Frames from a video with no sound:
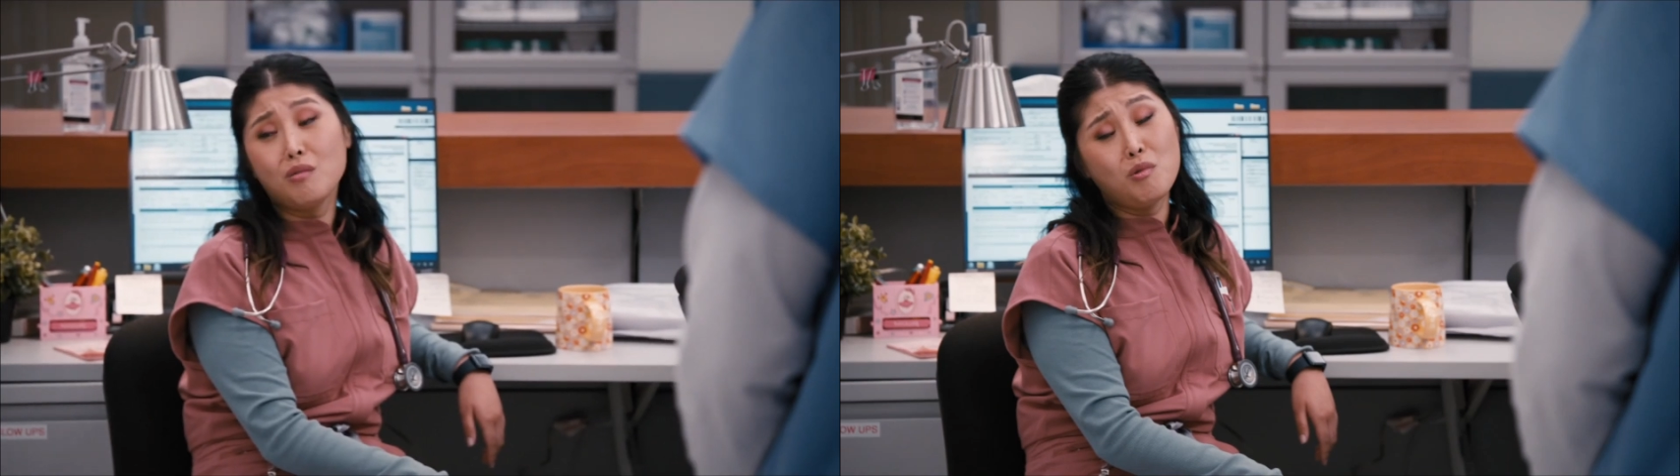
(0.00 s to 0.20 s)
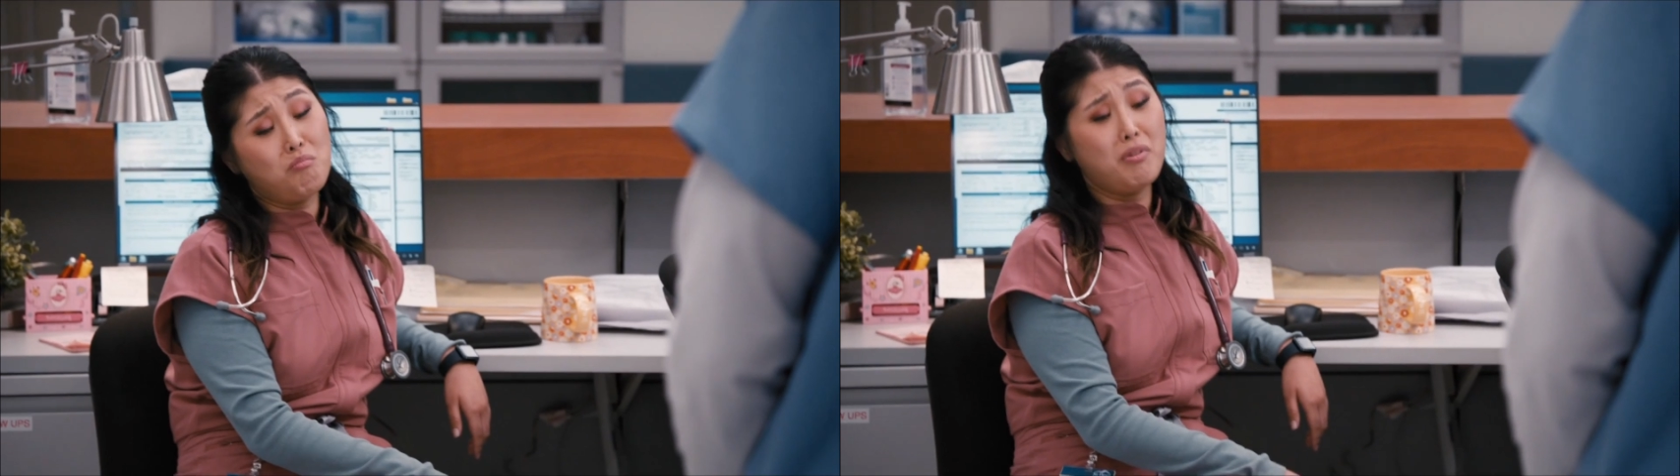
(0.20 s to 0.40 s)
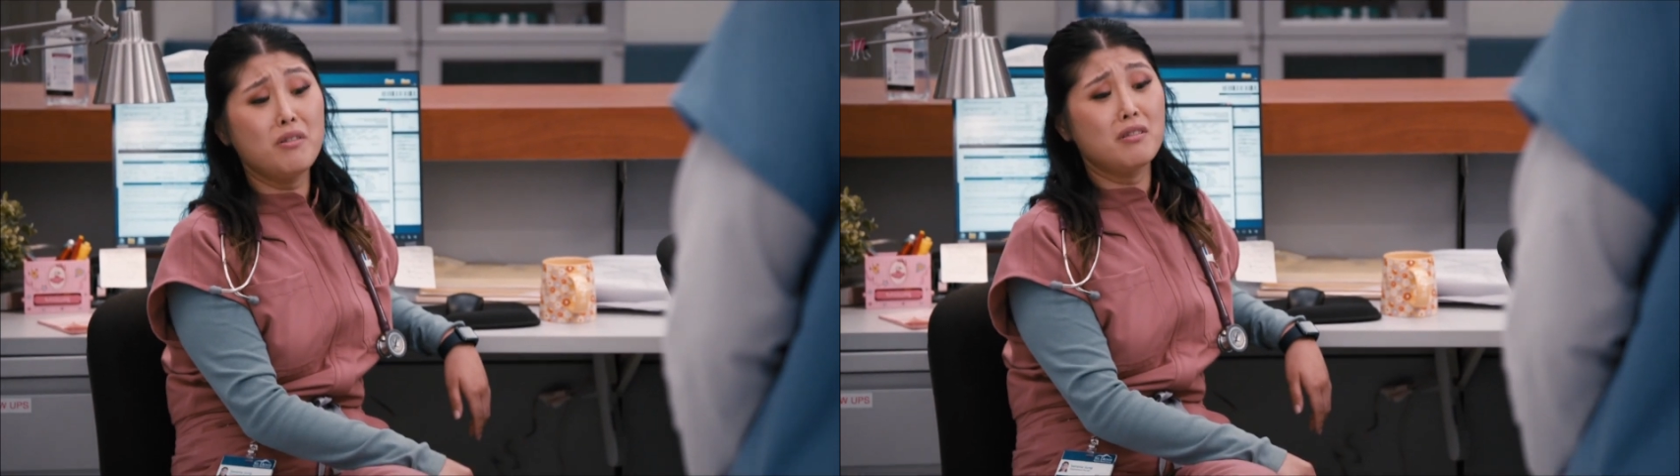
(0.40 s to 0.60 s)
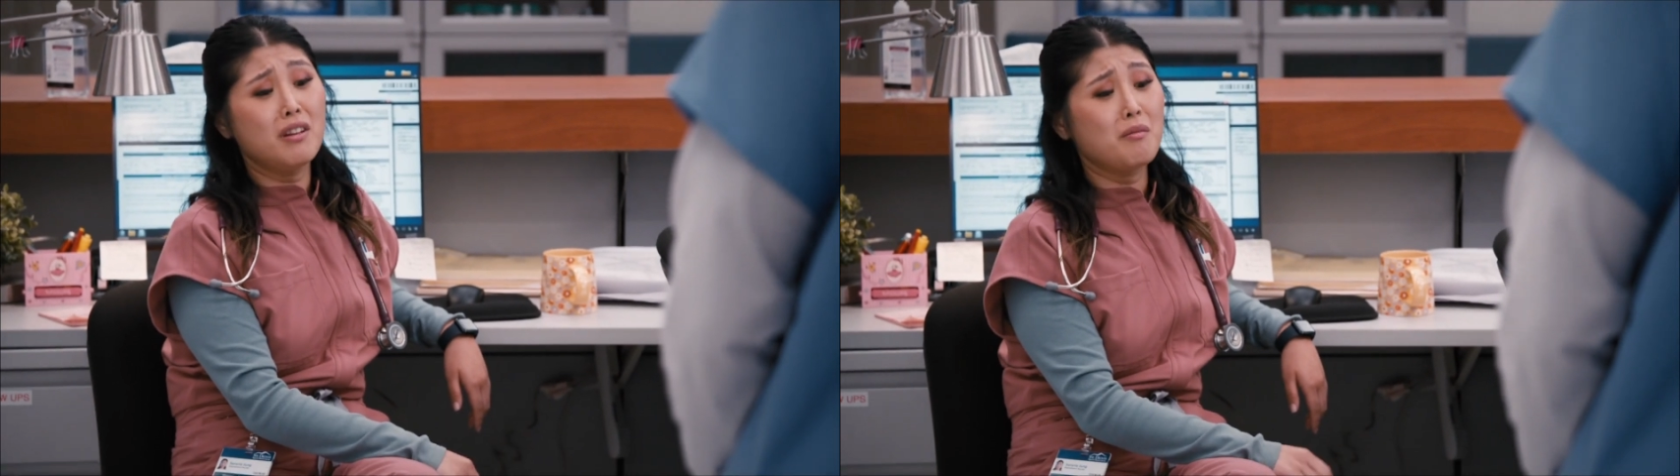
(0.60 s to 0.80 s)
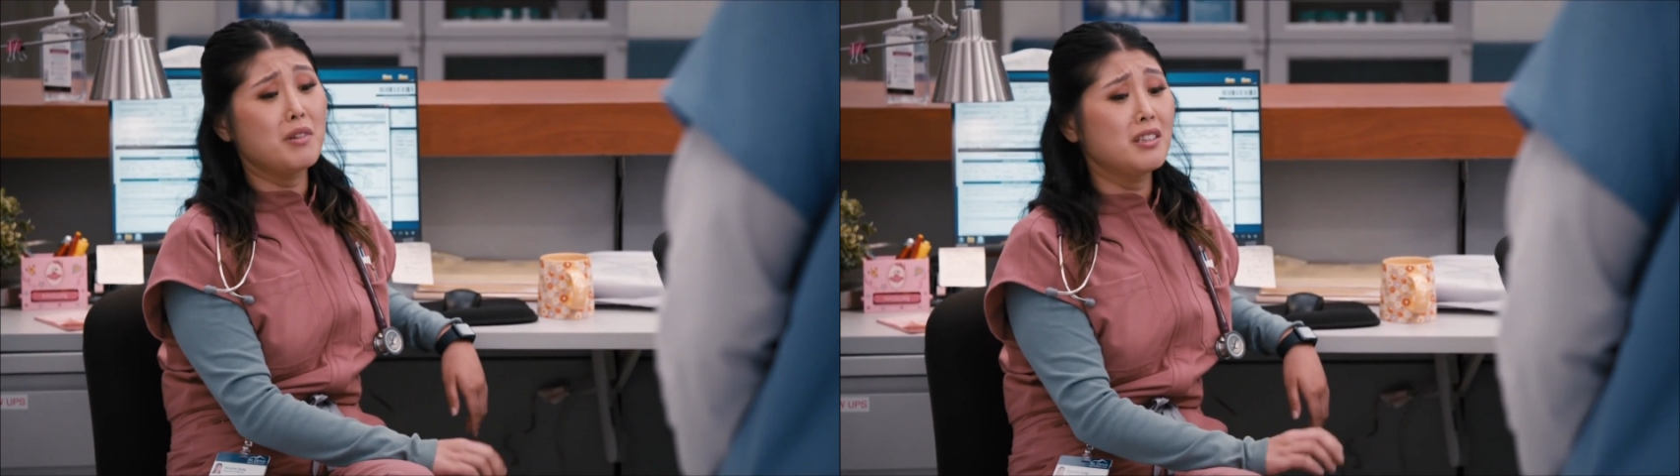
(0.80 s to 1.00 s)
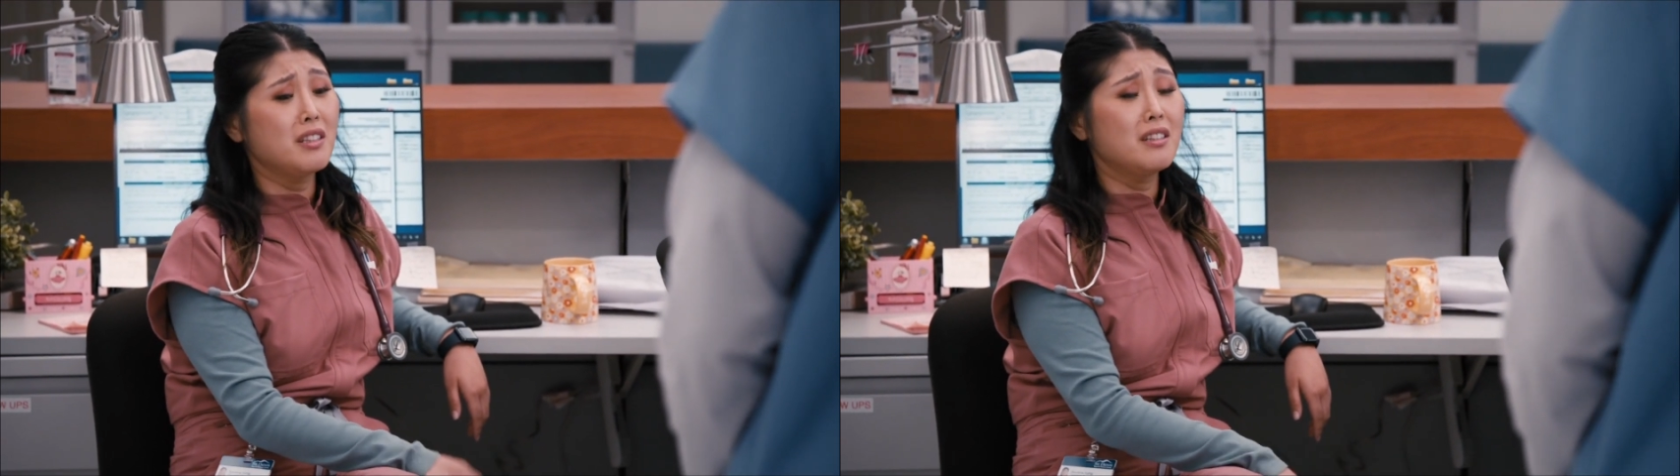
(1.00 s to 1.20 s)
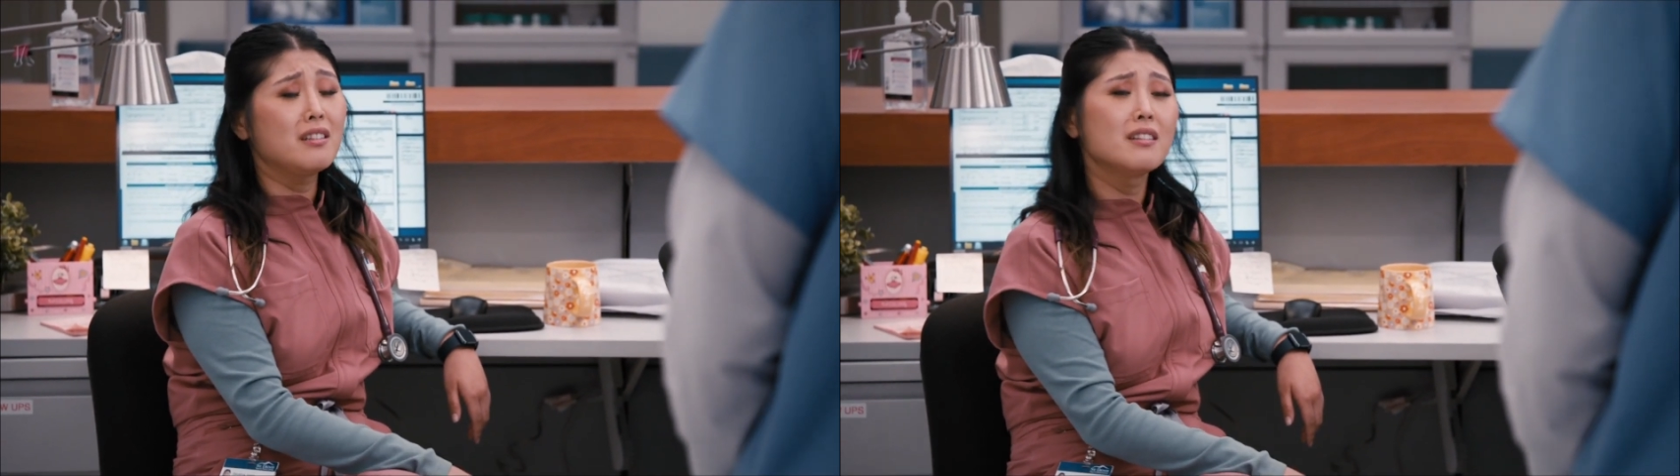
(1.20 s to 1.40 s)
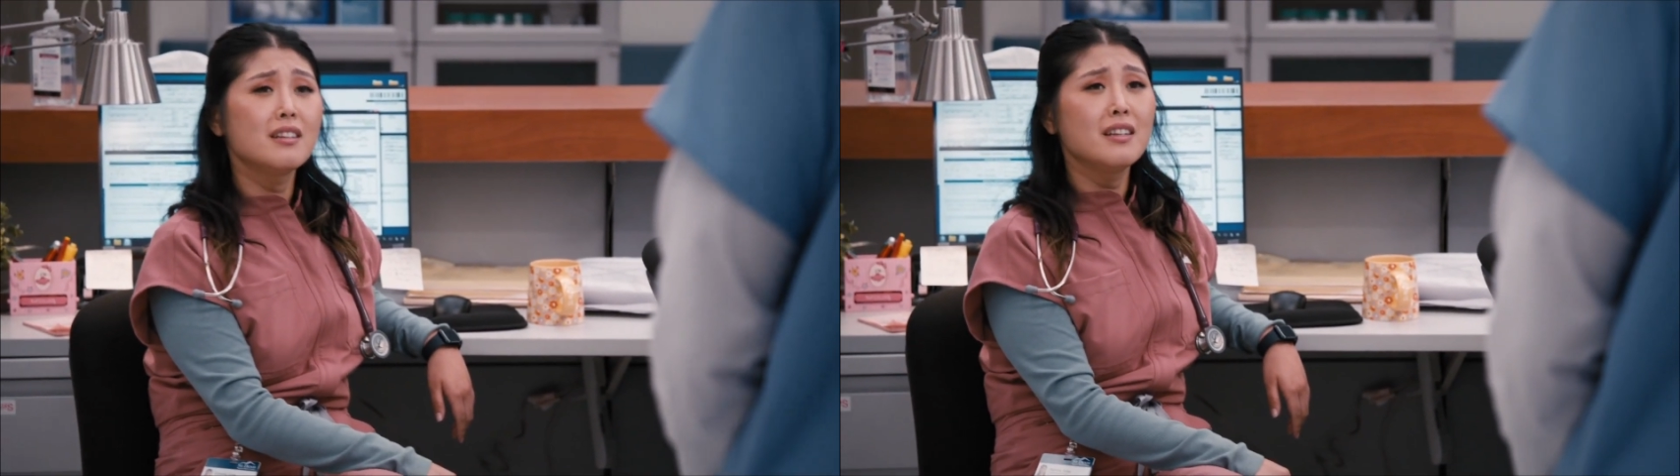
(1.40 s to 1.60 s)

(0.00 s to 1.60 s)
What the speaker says: Serena just needs more screen time.